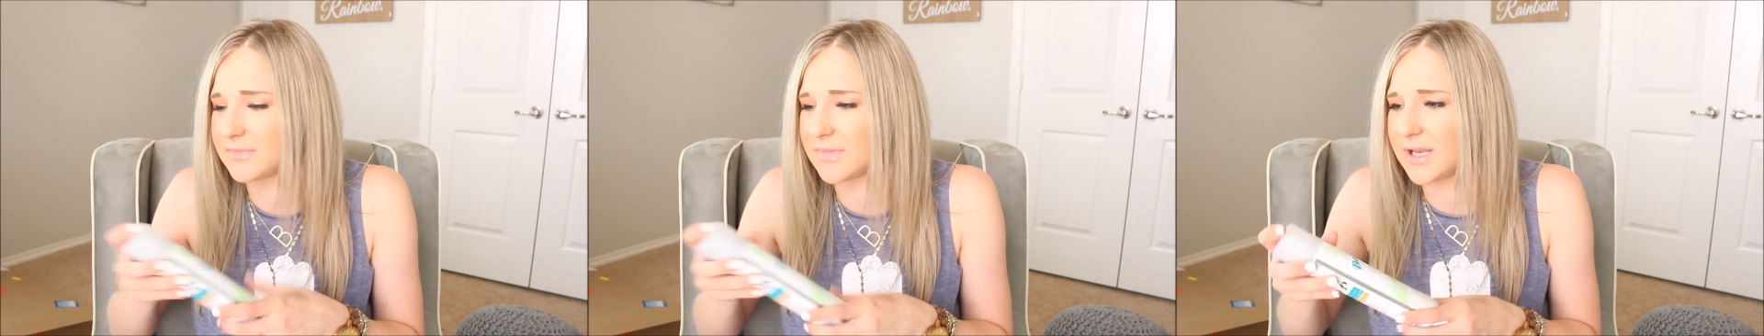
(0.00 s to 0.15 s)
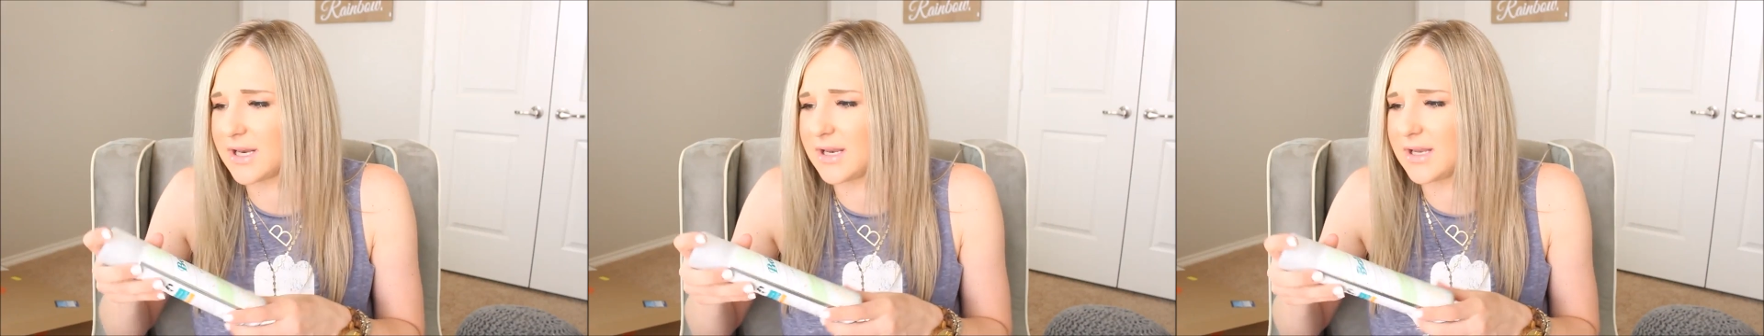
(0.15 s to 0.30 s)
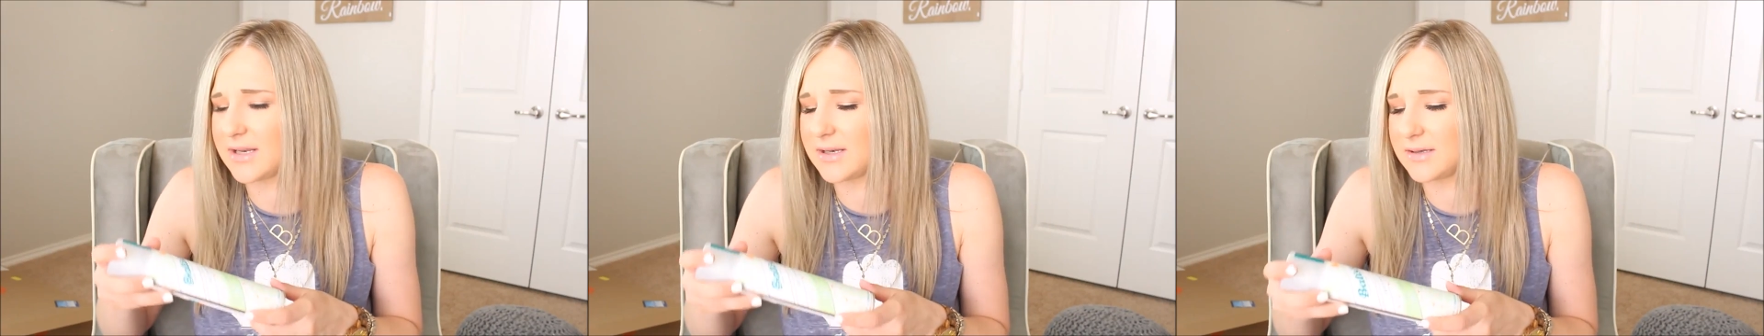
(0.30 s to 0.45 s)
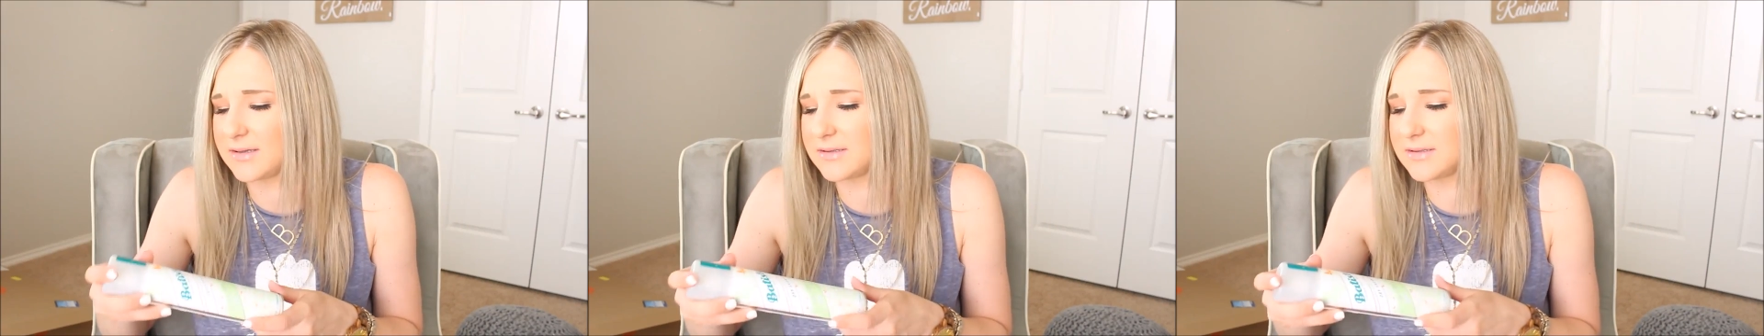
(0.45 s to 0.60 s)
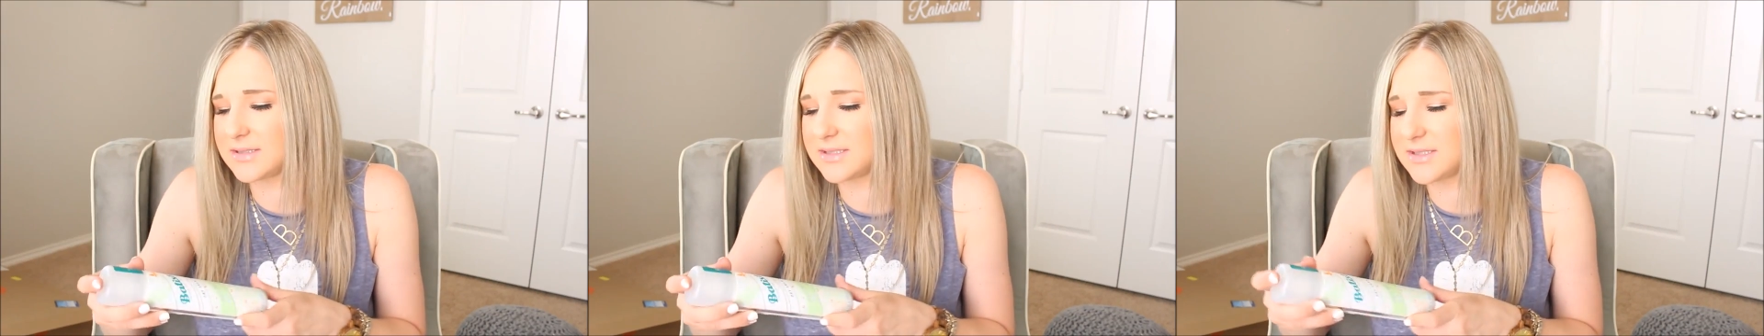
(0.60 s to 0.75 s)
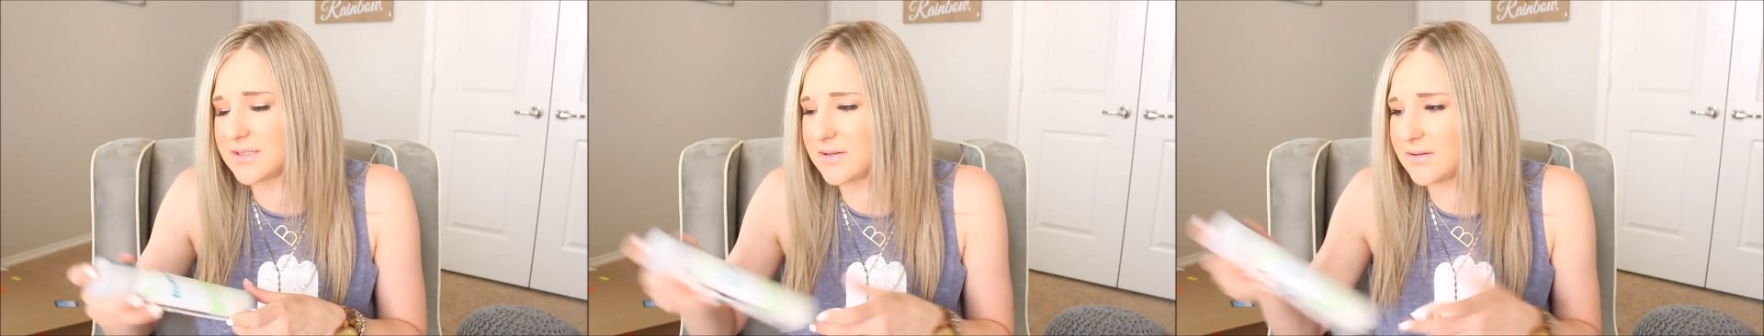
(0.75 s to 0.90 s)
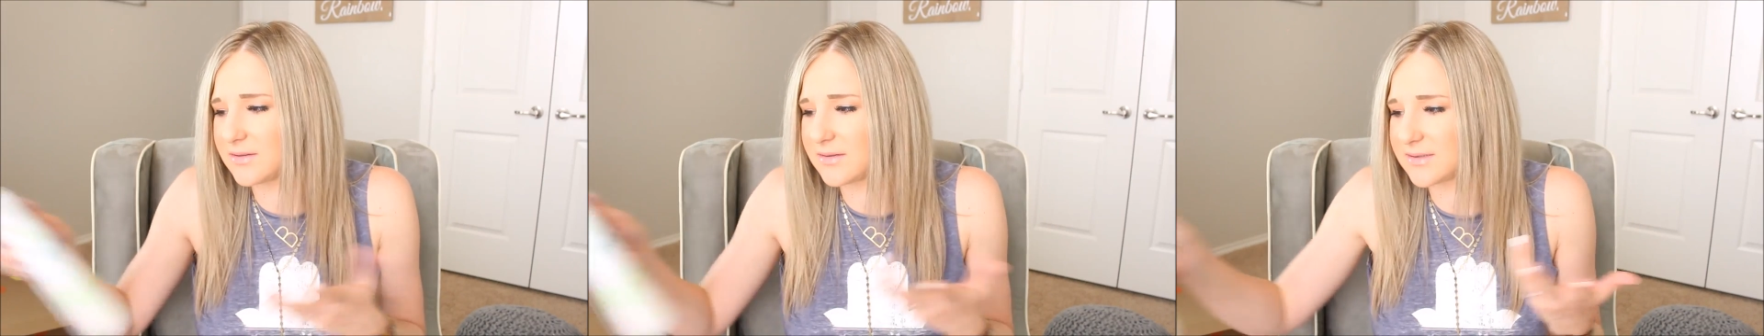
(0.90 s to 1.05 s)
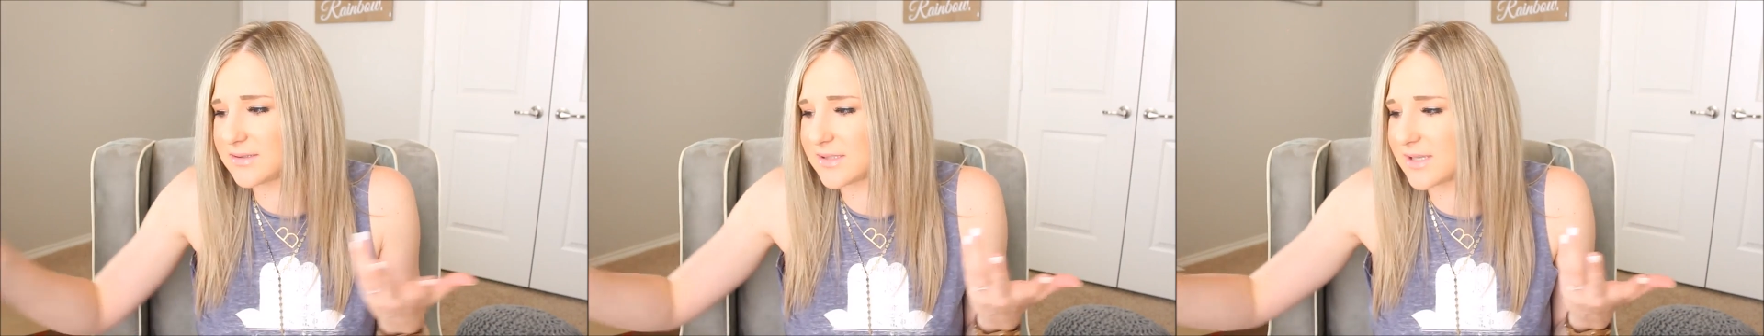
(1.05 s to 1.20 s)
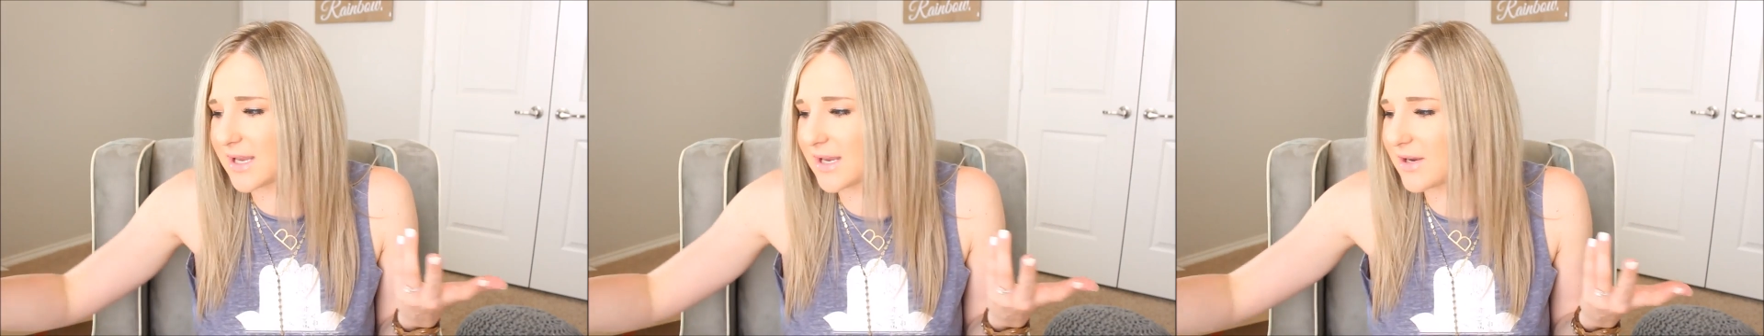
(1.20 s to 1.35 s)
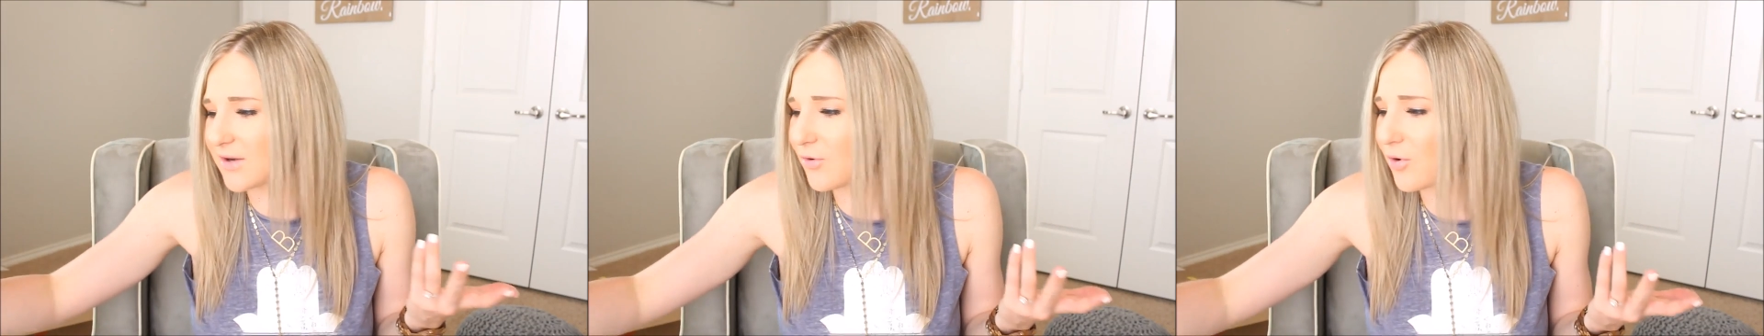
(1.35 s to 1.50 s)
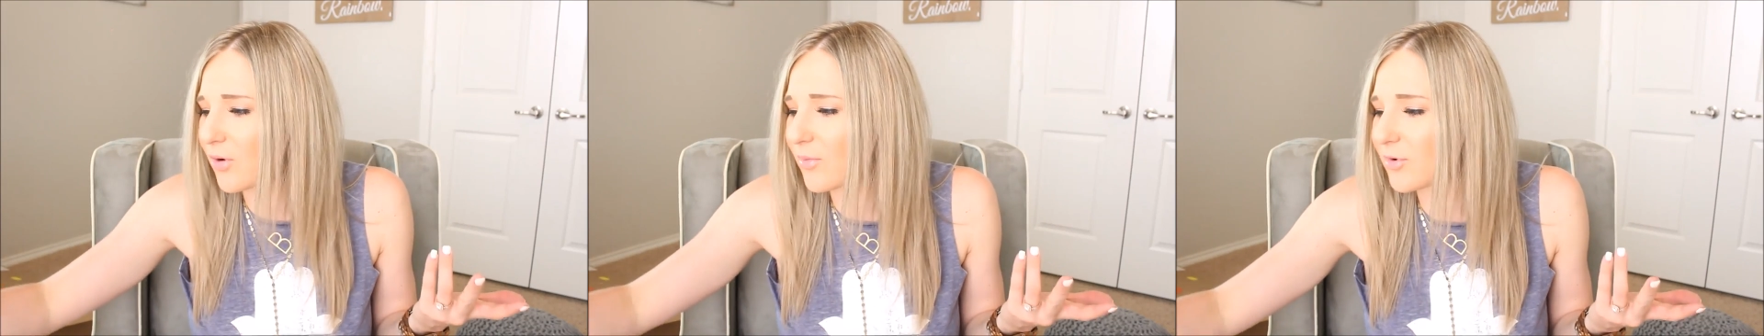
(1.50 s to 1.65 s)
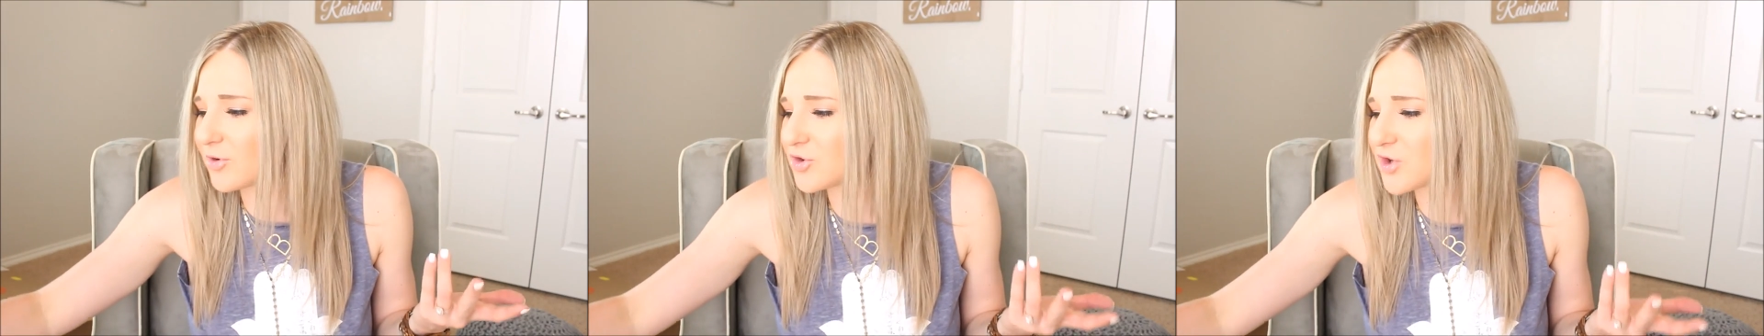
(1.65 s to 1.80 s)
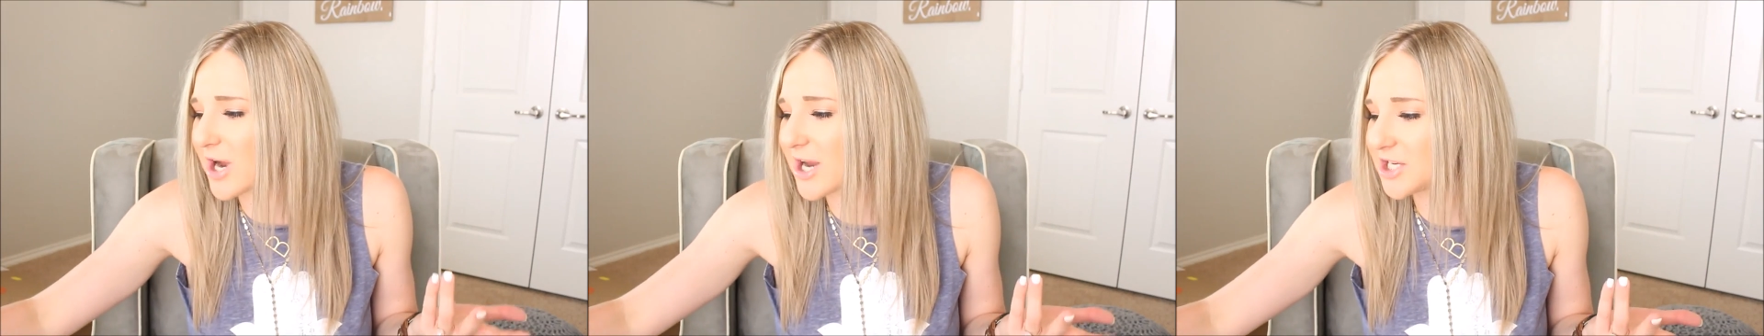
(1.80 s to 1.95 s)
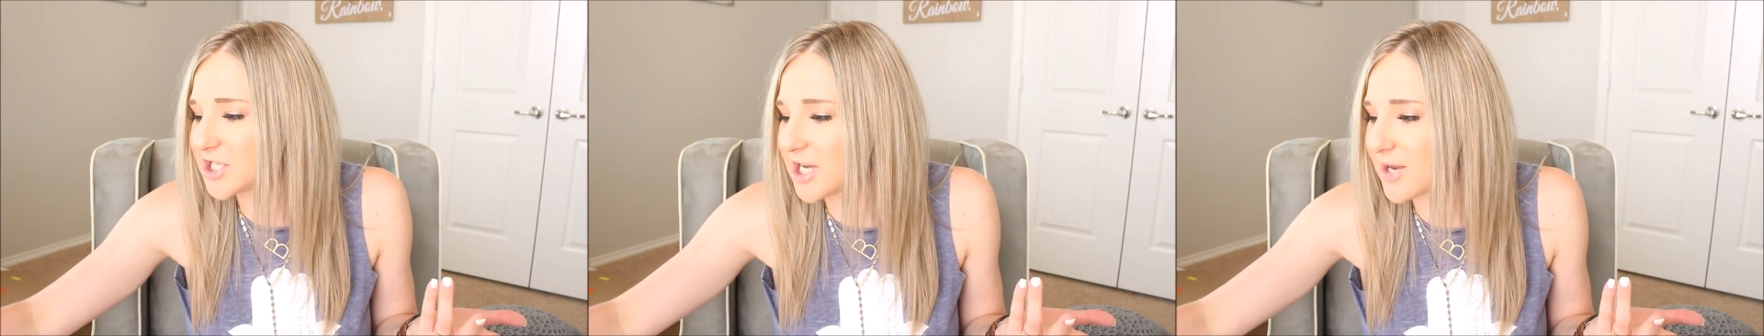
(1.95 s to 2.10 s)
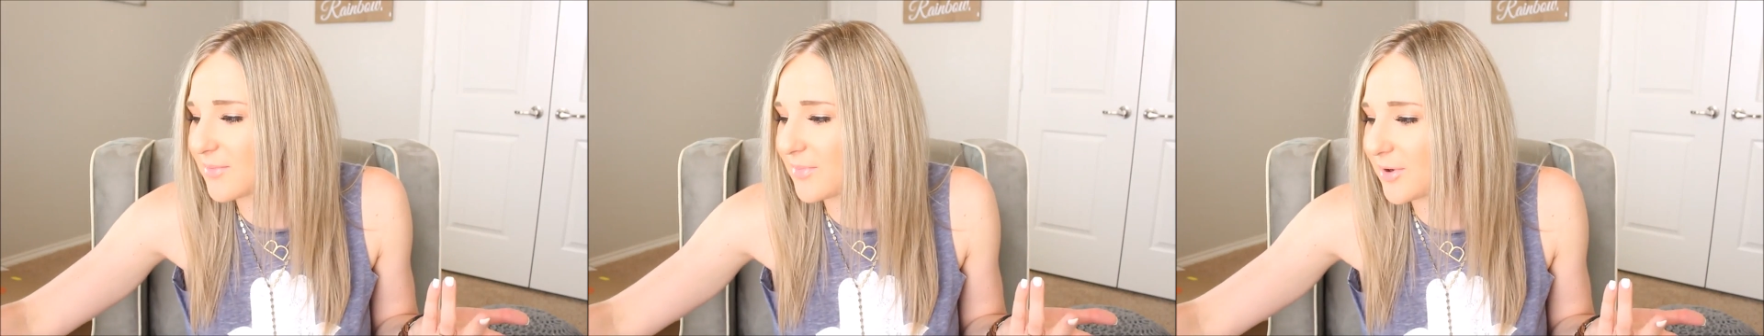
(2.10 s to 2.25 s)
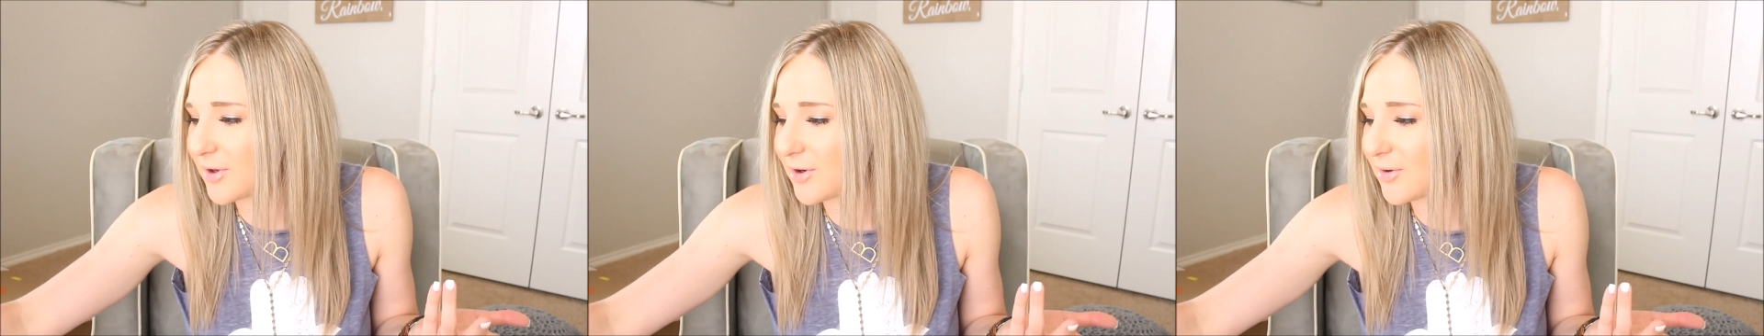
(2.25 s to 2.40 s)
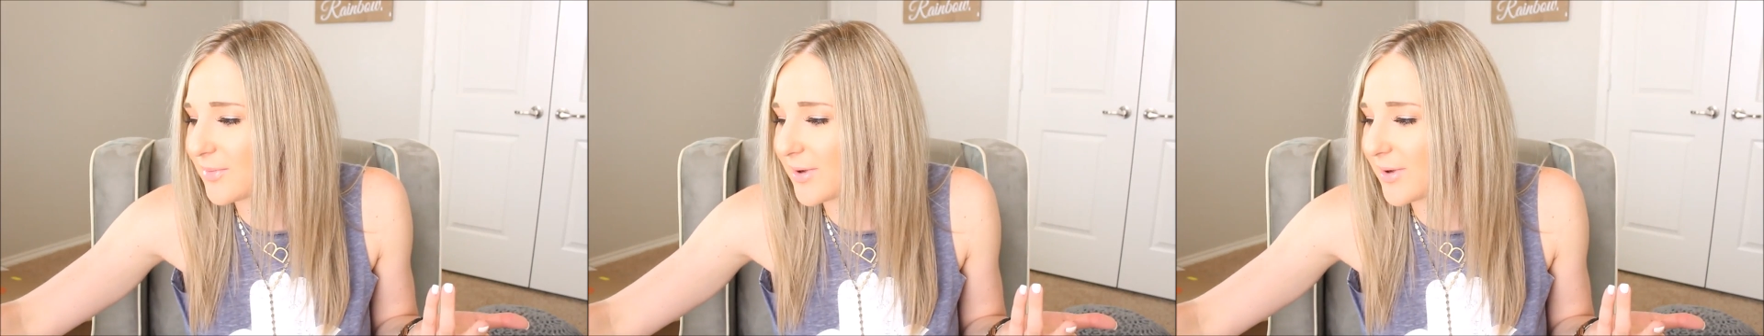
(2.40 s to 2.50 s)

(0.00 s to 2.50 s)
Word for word: And it still is like normal dry shampoo,